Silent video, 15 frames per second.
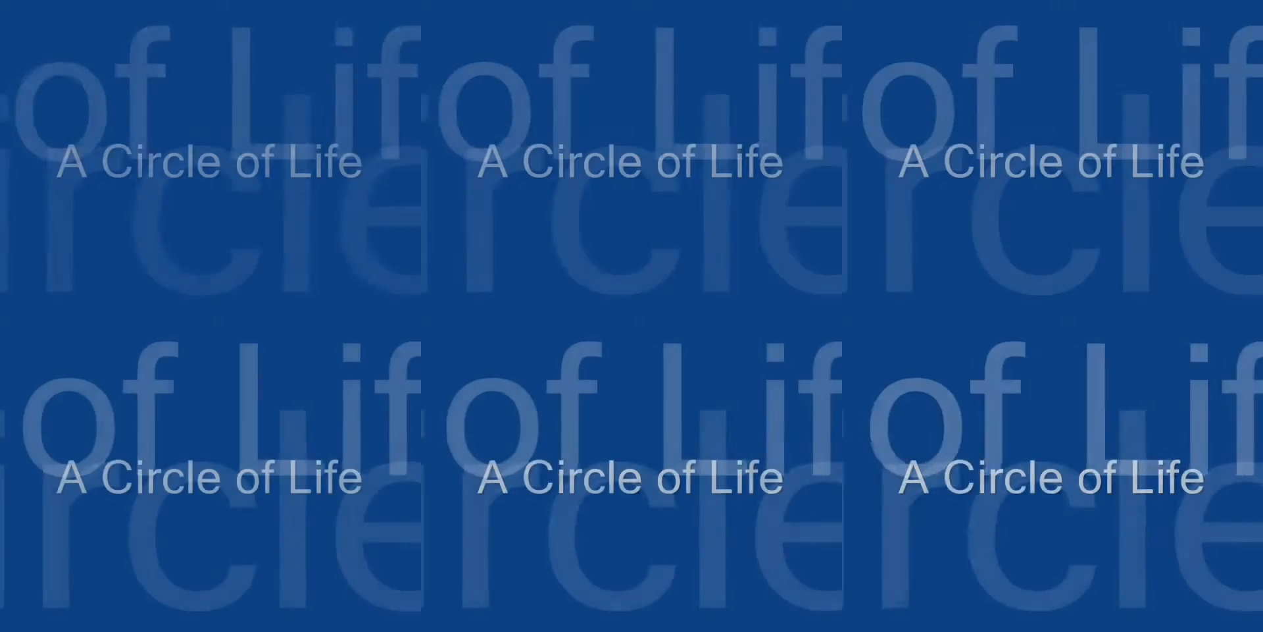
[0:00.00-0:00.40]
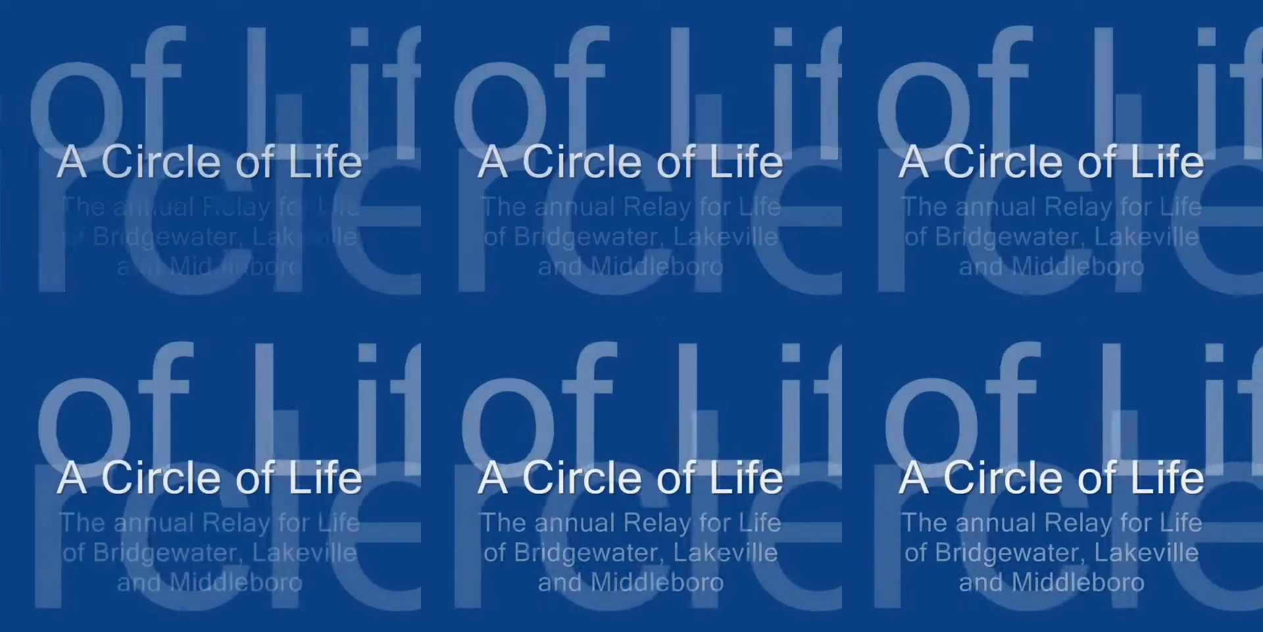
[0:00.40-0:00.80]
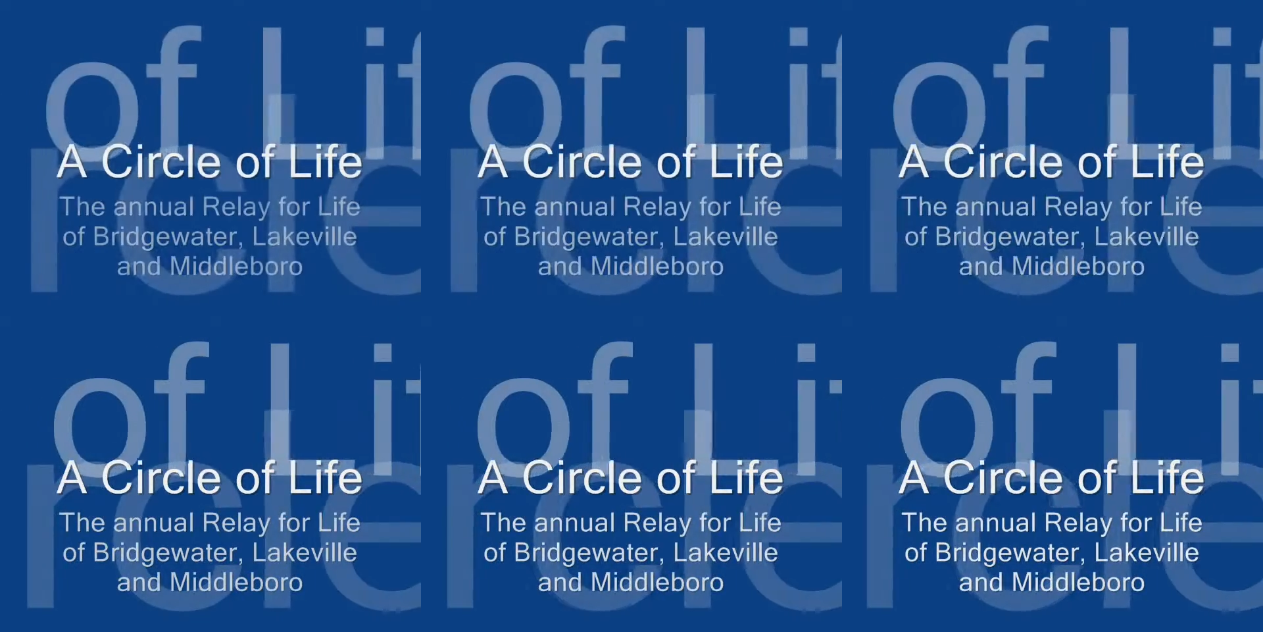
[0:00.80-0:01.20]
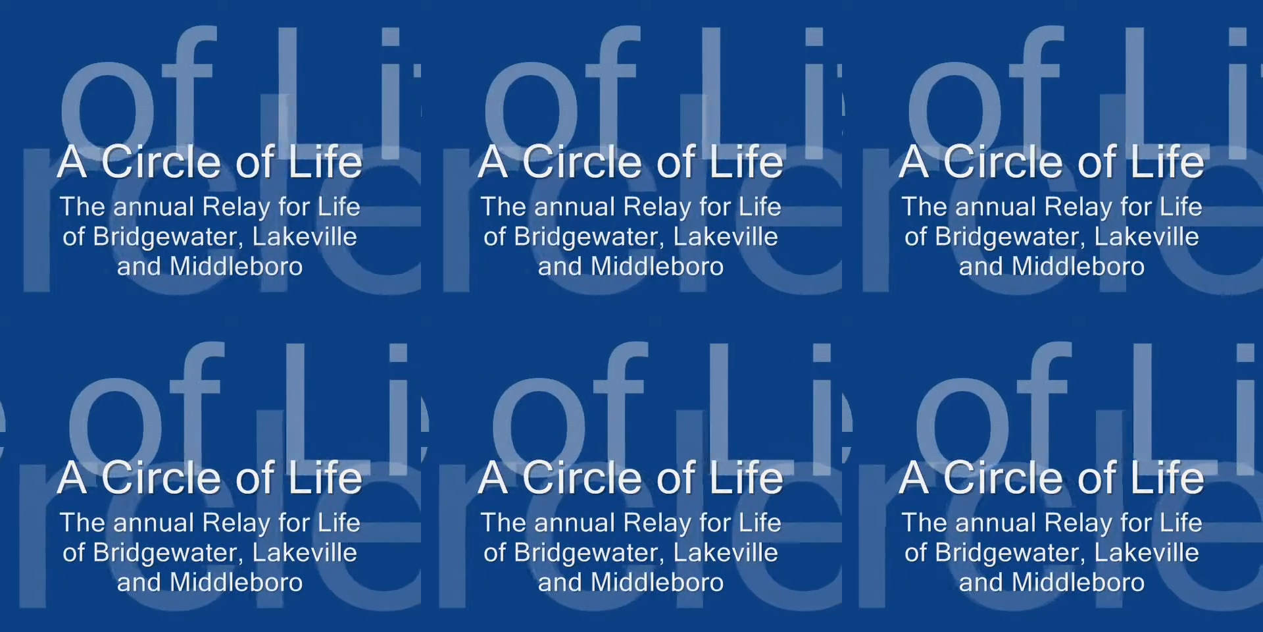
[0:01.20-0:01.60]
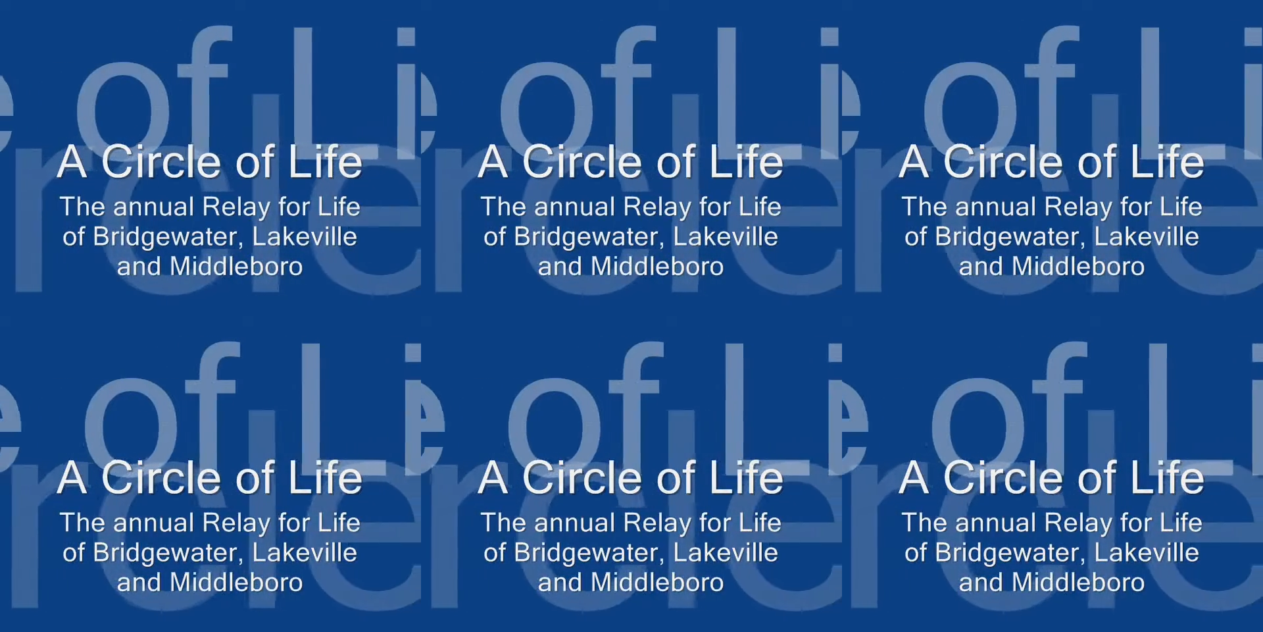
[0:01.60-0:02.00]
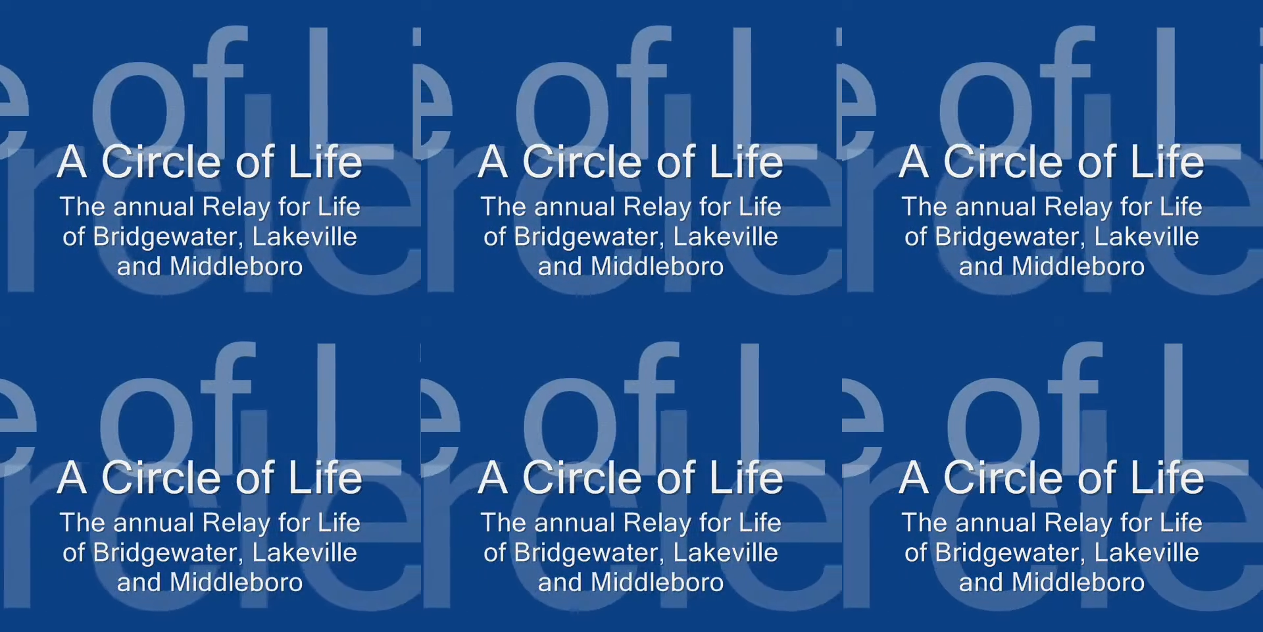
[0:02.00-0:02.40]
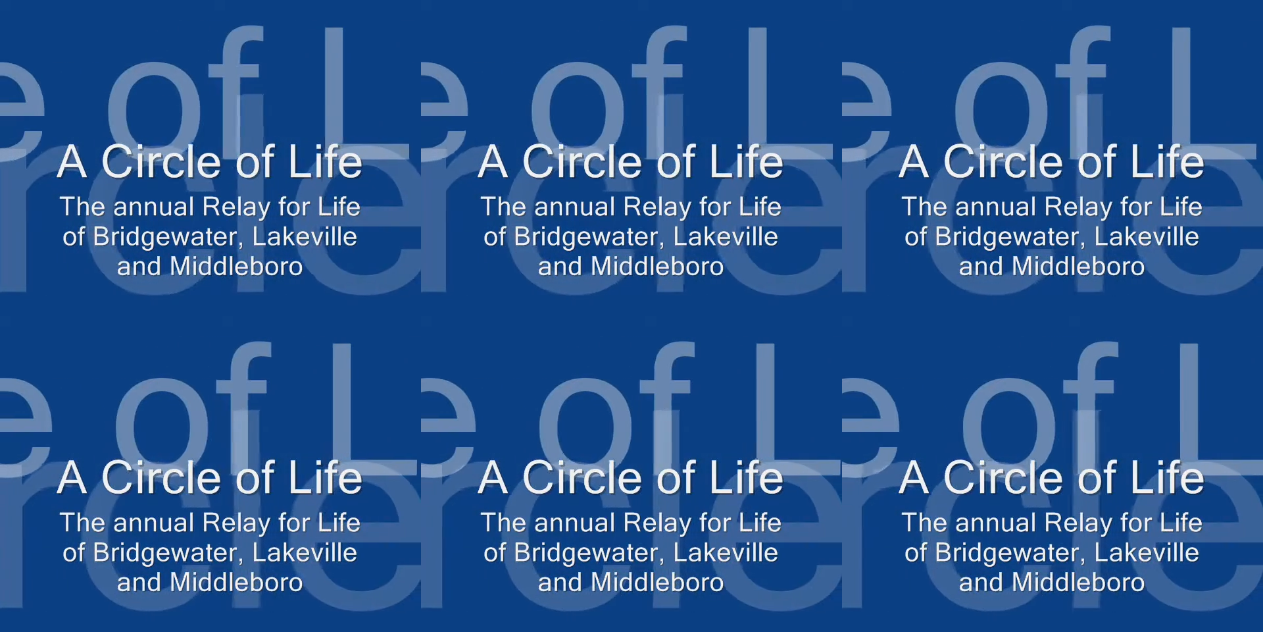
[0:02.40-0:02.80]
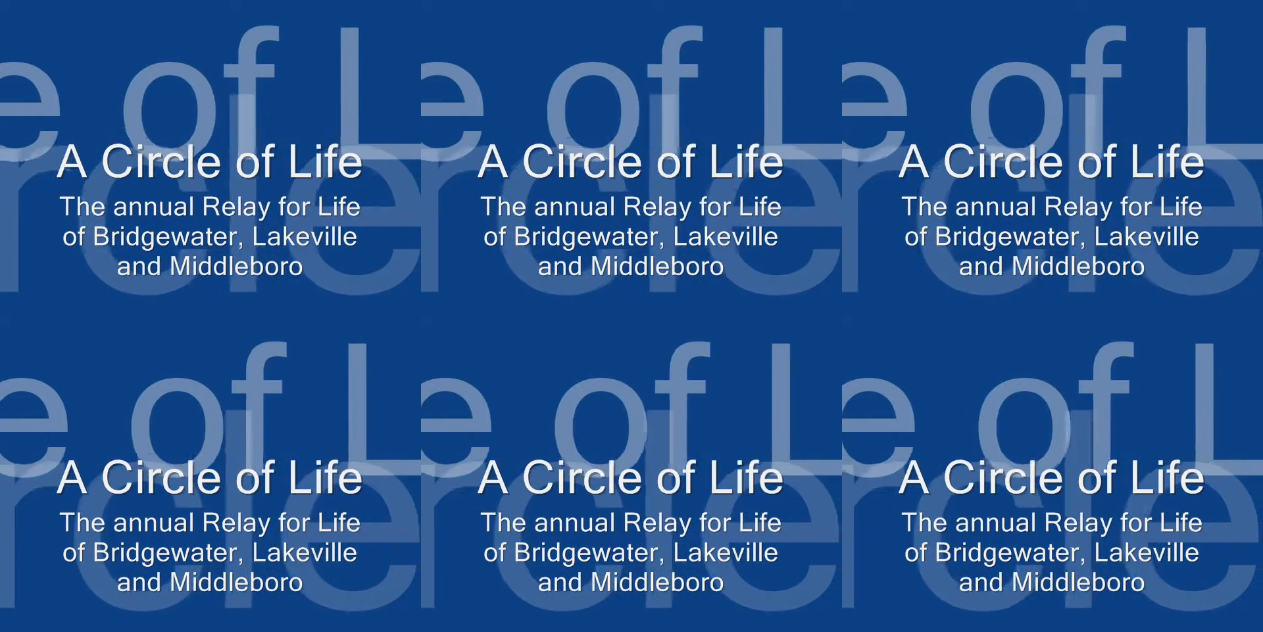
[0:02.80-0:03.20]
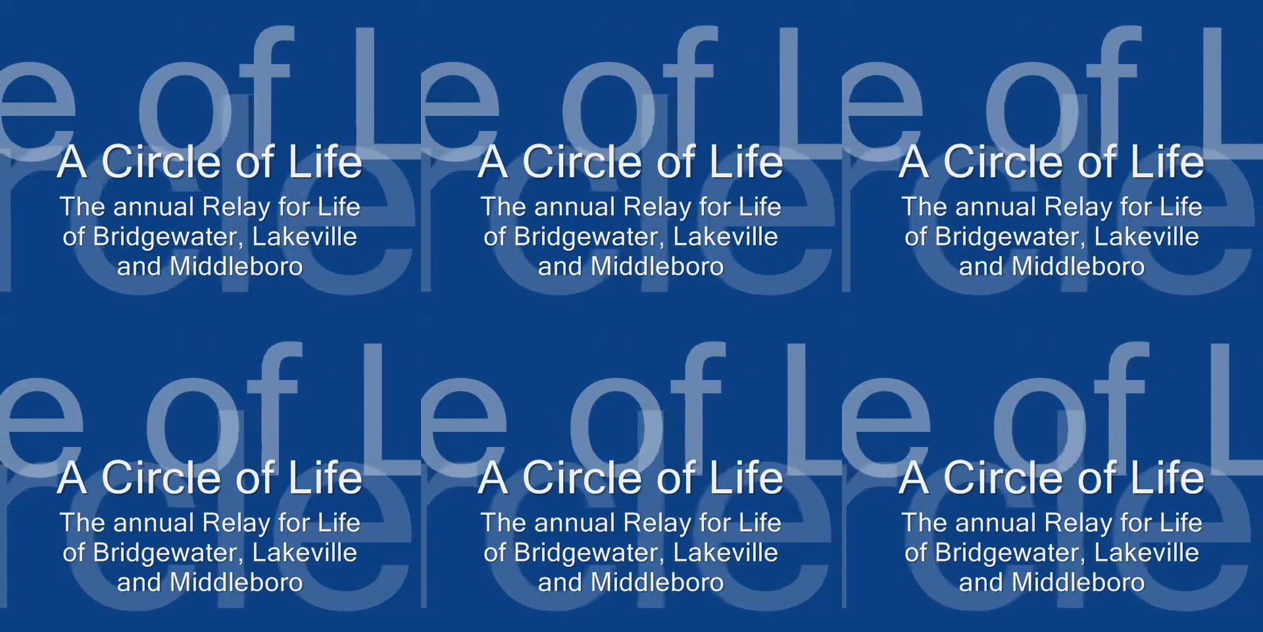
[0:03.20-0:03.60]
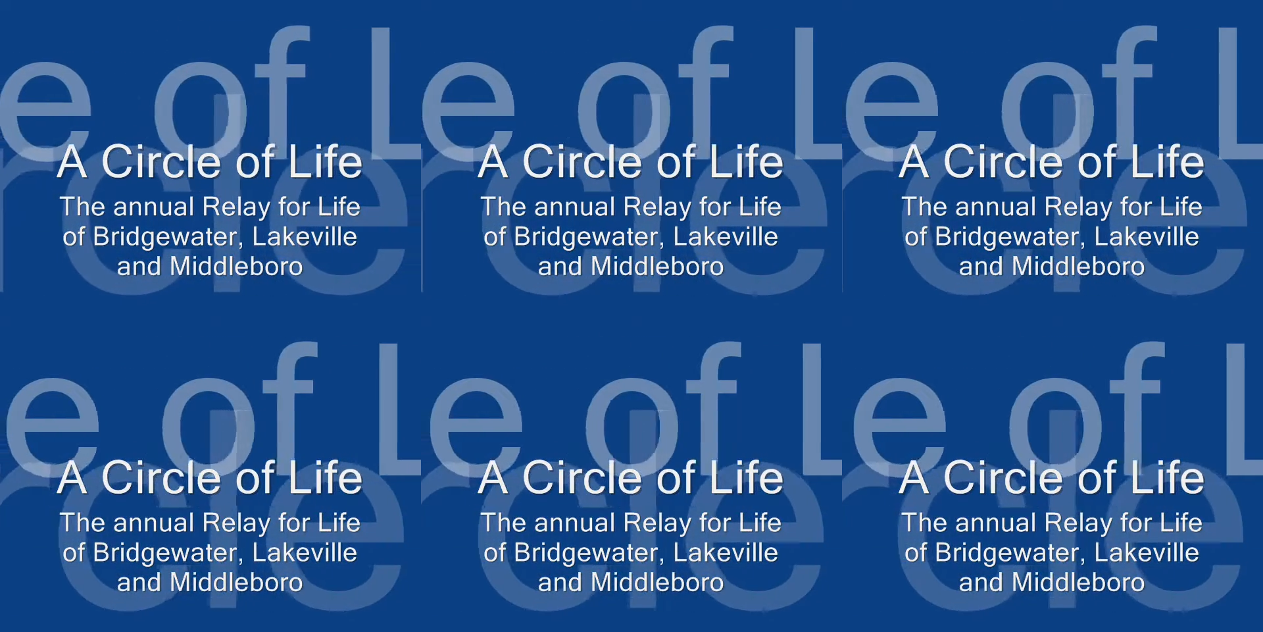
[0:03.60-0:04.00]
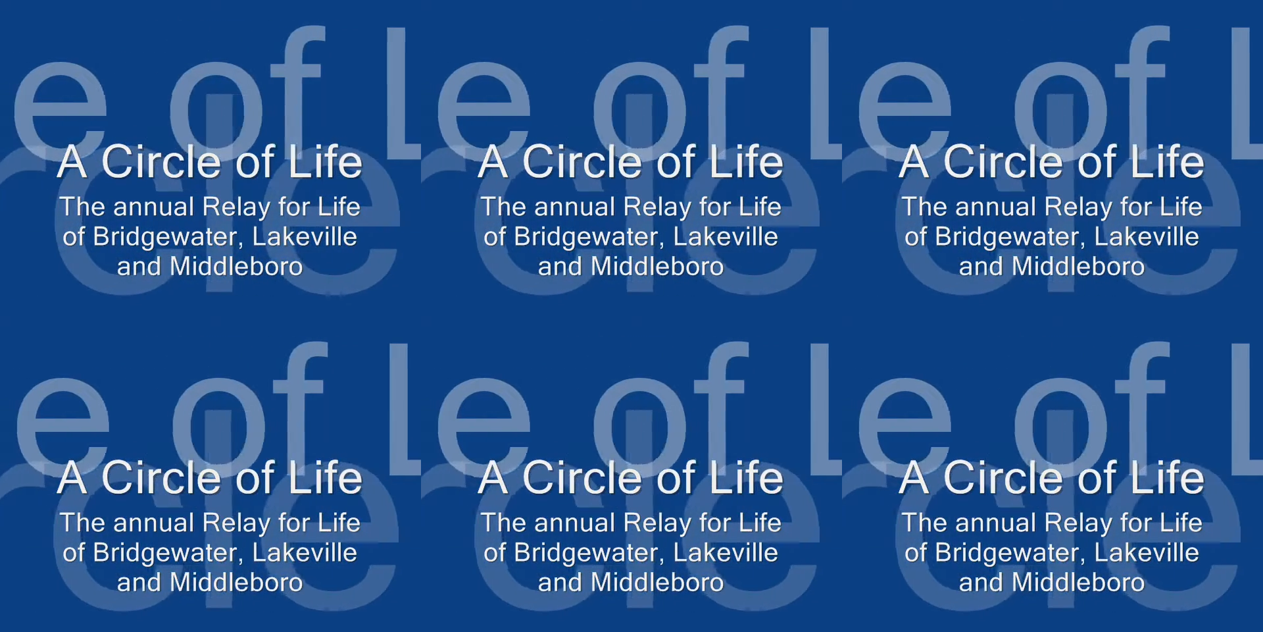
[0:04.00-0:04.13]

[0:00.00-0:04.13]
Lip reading: (no speaker visible)